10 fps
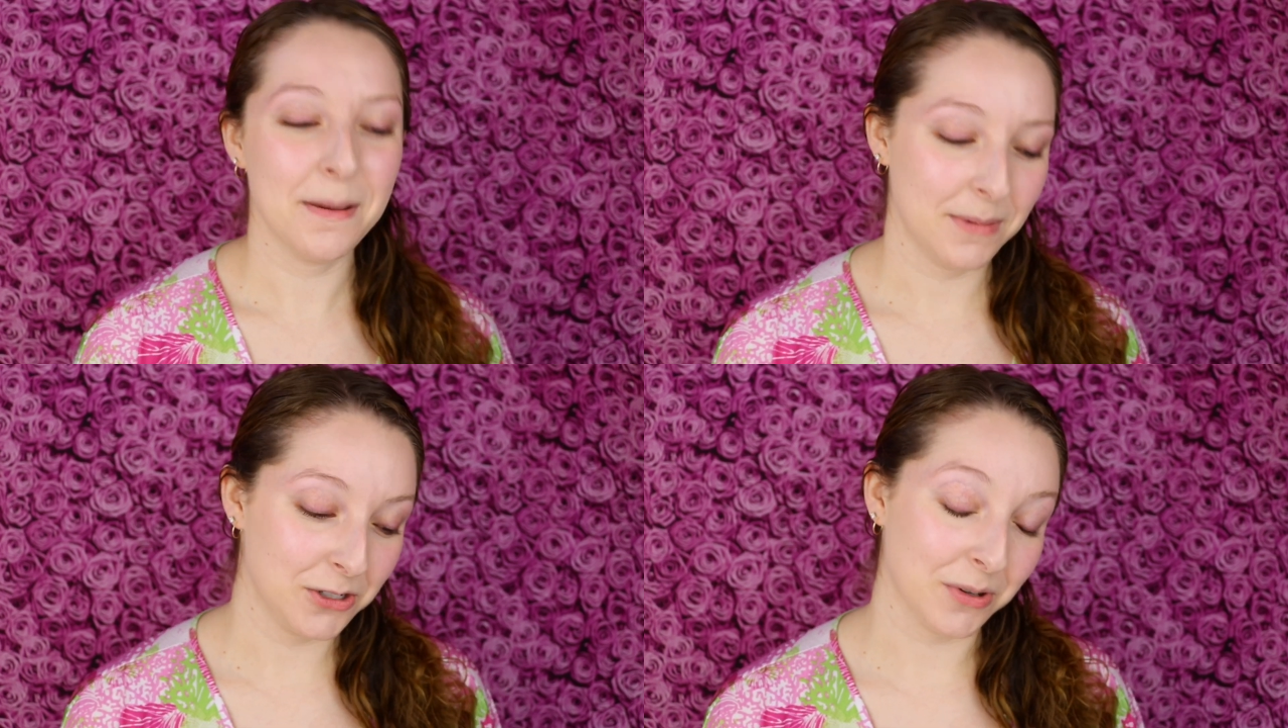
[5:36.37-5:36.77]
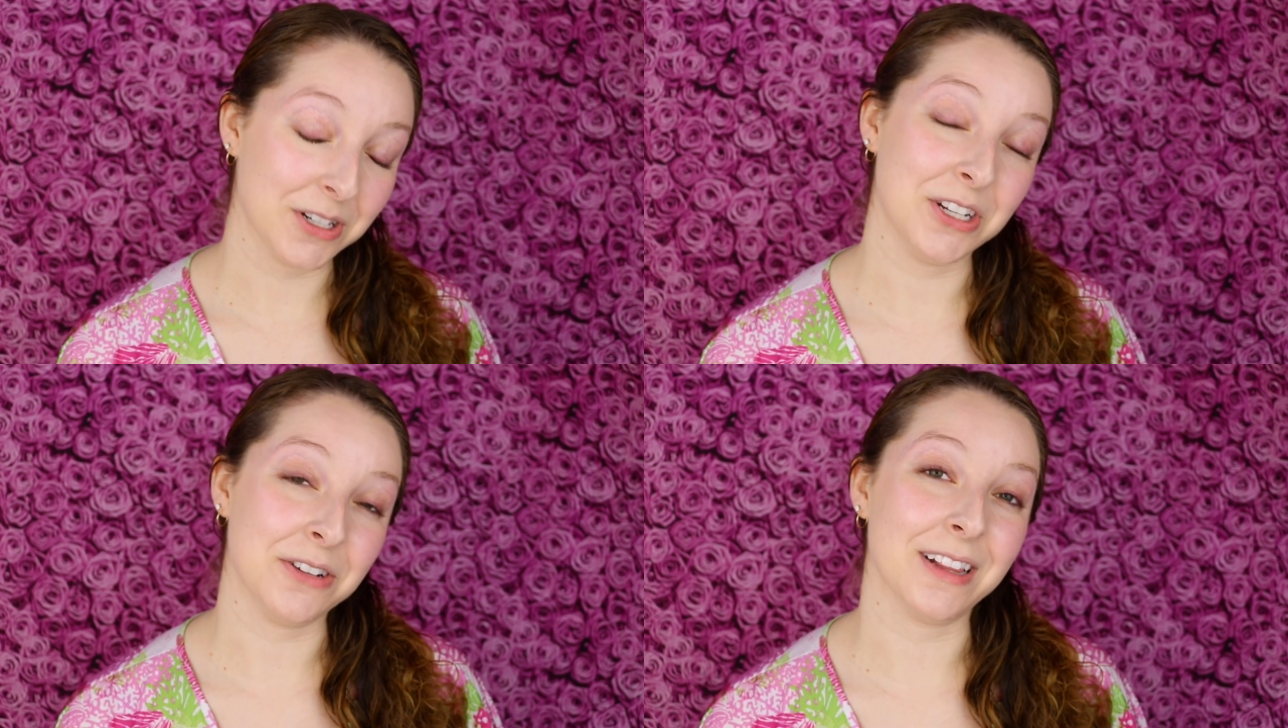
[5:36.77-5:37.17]
Be sure
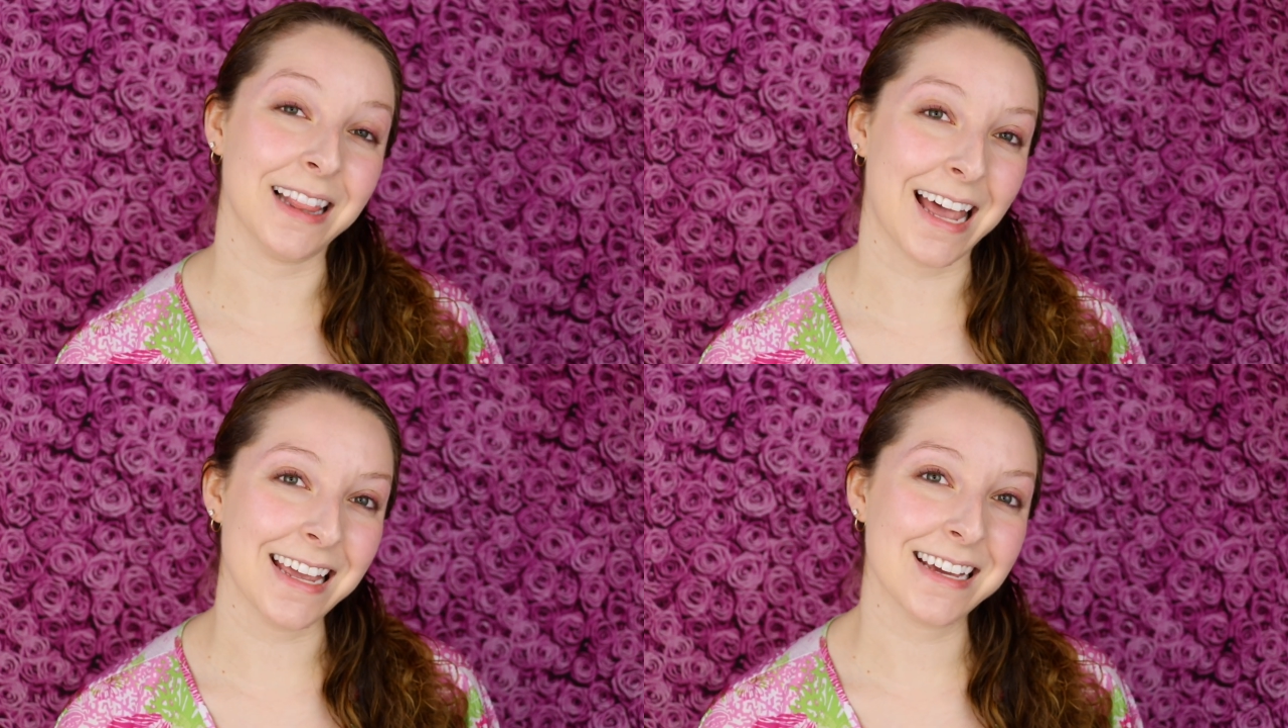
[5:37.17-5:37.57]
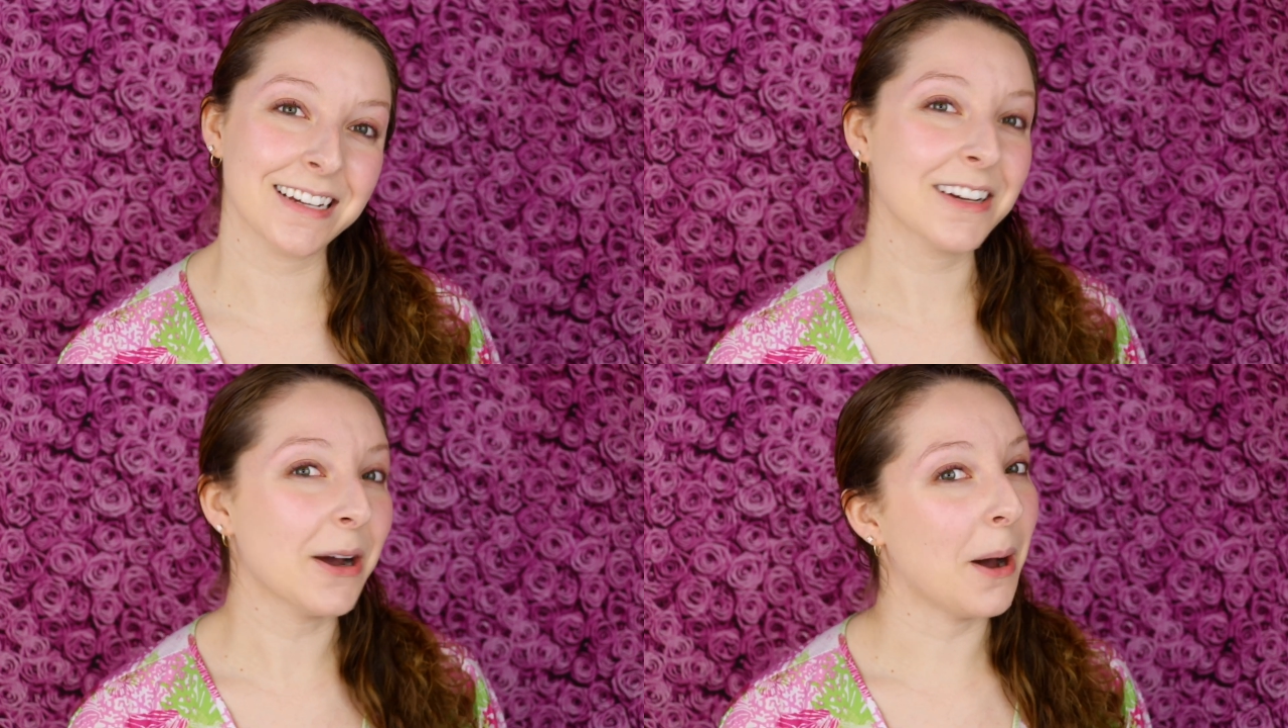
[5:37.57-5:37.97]
to like,
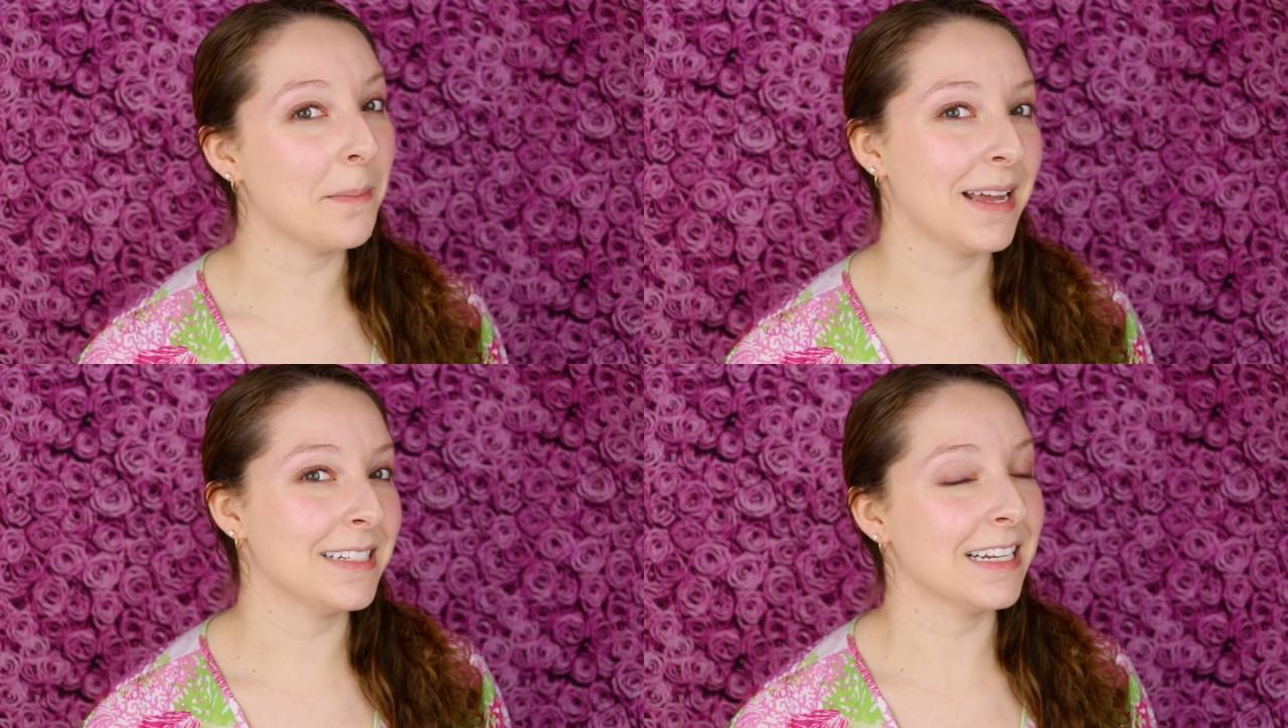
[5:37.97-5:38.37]
comment,